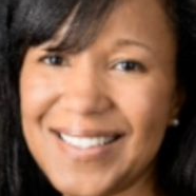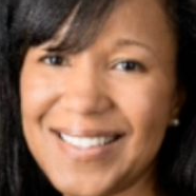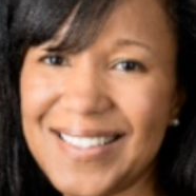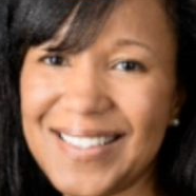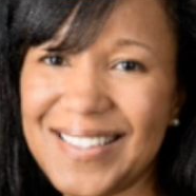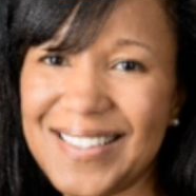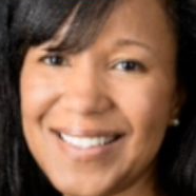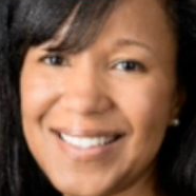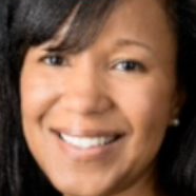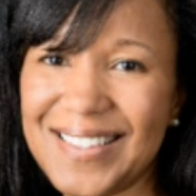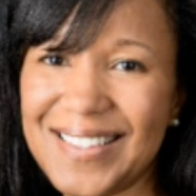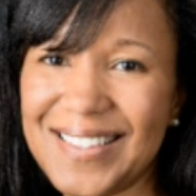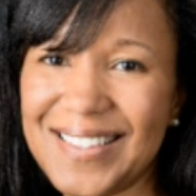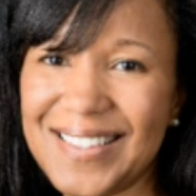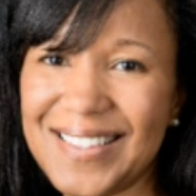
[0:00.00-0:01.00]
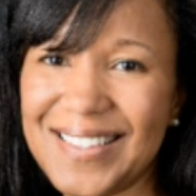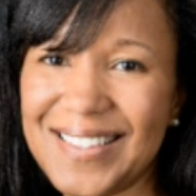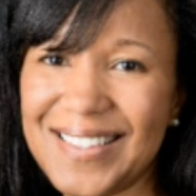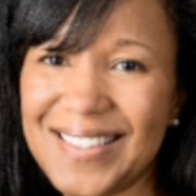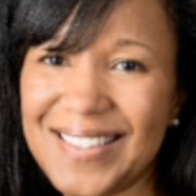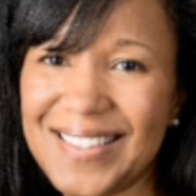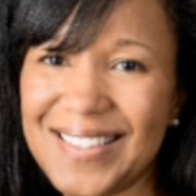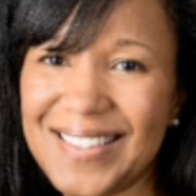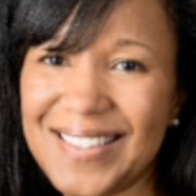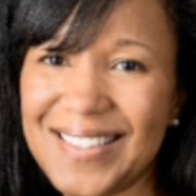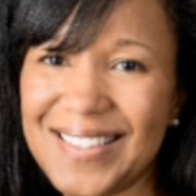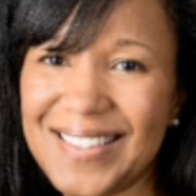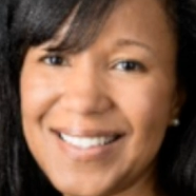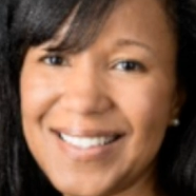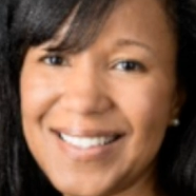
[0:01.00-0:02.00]

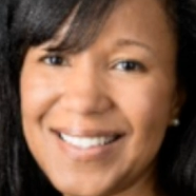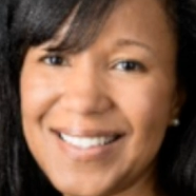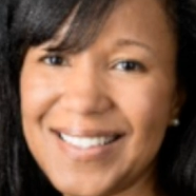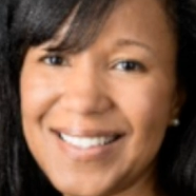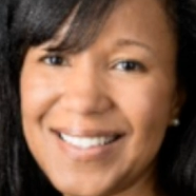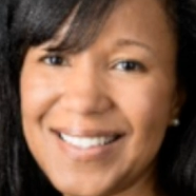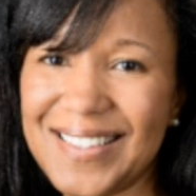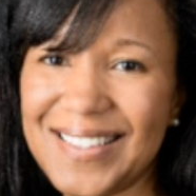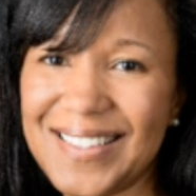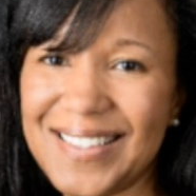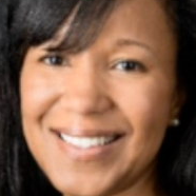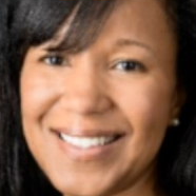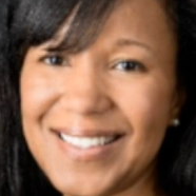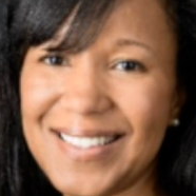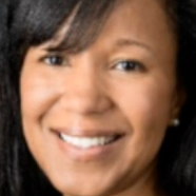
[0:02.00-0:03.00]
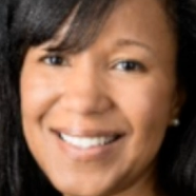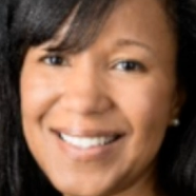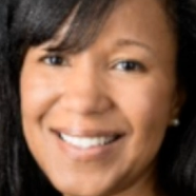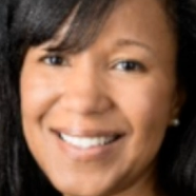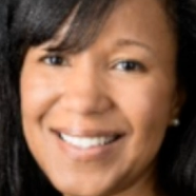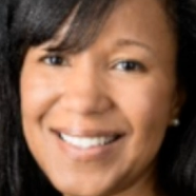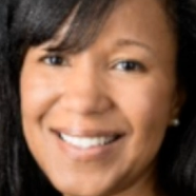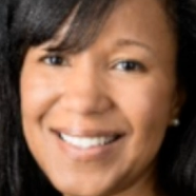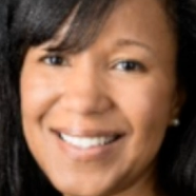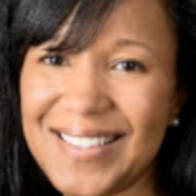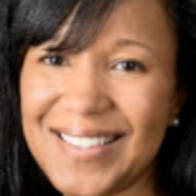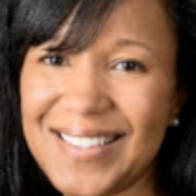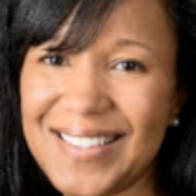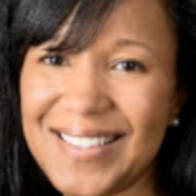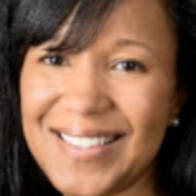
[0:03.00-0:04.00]

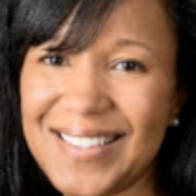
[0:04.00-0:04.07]
This is a still picture; no speech is visible.